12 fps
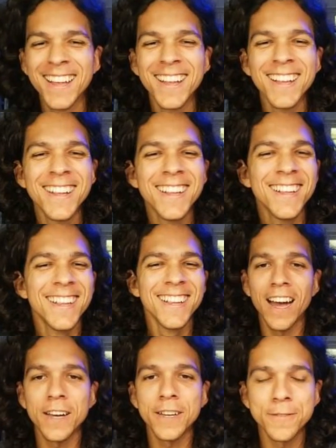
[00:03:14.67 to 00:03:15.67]
no.
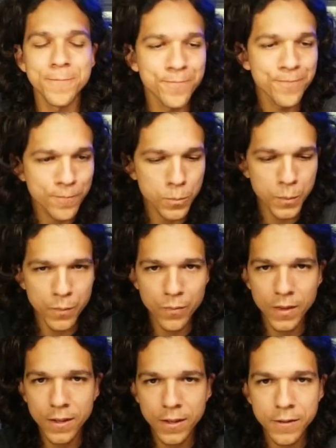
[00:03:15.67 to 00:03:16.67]
um
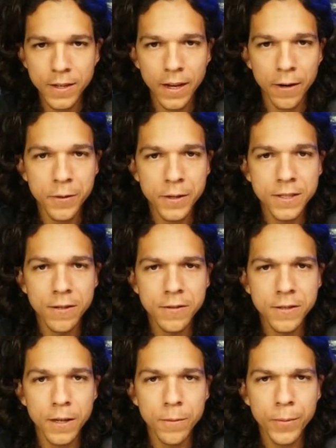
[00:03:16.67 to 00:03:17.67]
okay, are we still
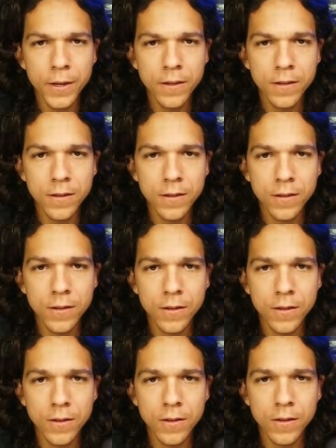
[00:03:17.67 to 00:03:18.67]
skipping?
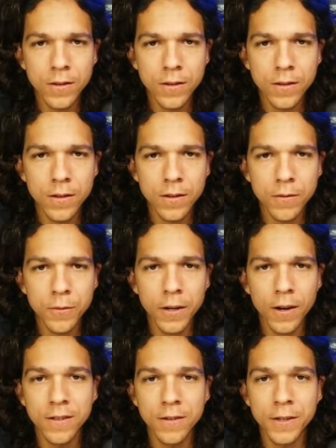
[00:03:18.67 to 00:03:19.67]
We are.
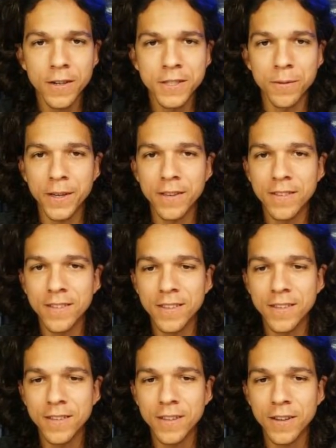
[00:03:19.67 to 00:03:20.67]
We are jumping.
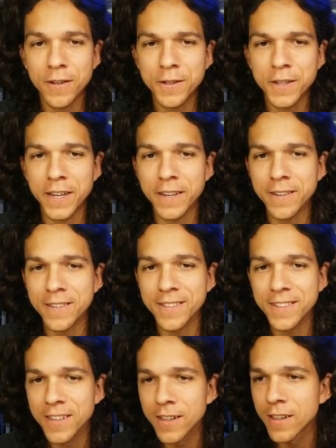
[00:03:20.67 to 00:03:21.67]
Okay.
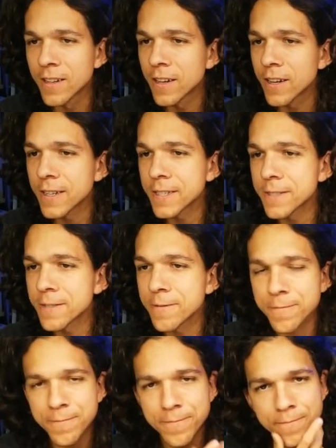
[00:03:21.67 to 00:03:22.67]

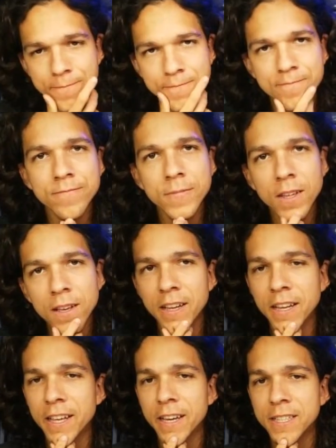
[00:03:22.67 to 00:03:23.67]
Um
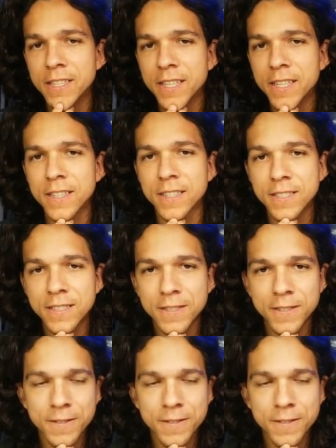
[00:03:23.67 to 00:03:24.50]
any ideas?